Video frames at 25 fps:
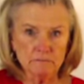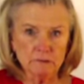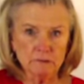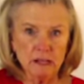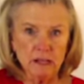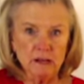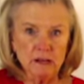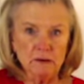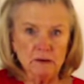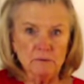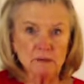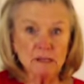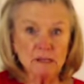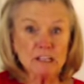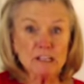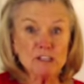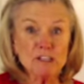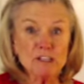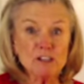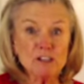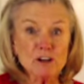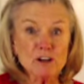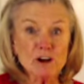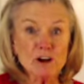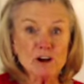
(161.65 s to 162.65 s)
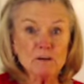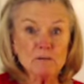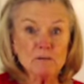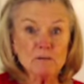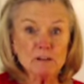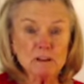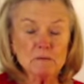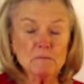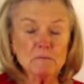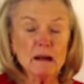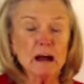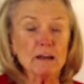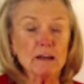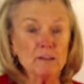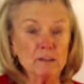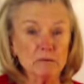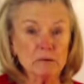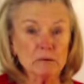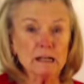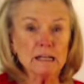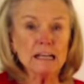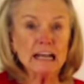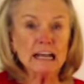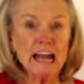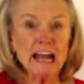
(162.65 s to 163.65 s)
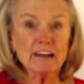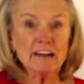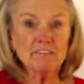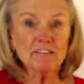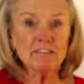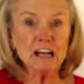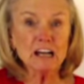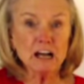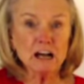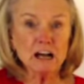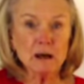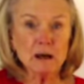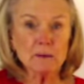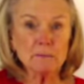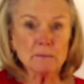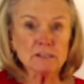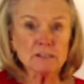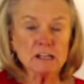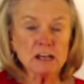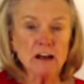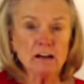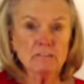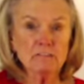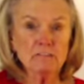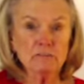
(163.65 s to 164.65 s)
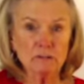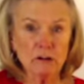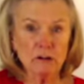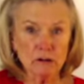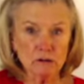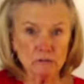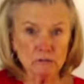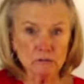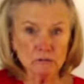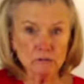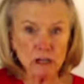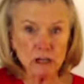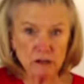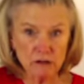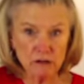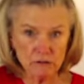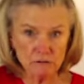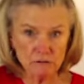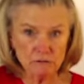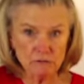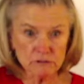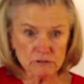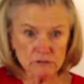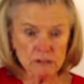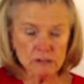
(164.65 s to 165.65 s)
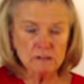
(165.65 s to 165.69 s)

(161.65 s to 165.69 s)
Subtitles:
We're going to start with about 3½ cups of rolled oats,